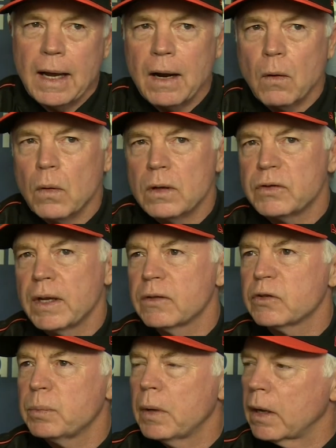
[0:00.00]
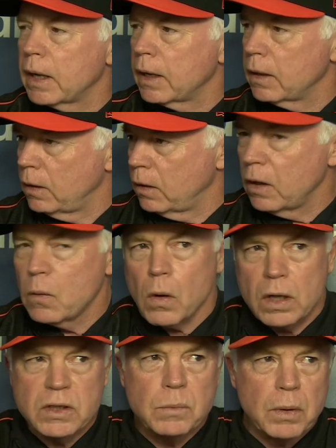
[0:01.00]
I don't want to sound smug. You can
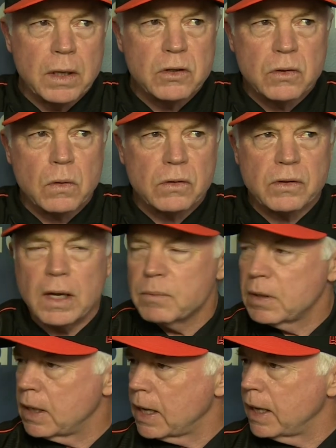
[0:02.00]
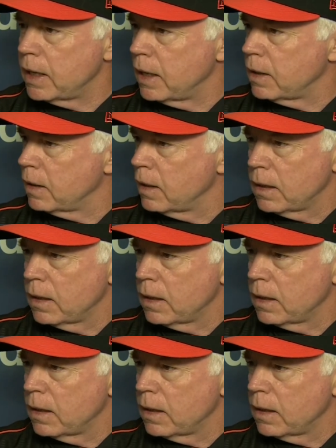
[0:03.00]
watch him play shortstop tonight, and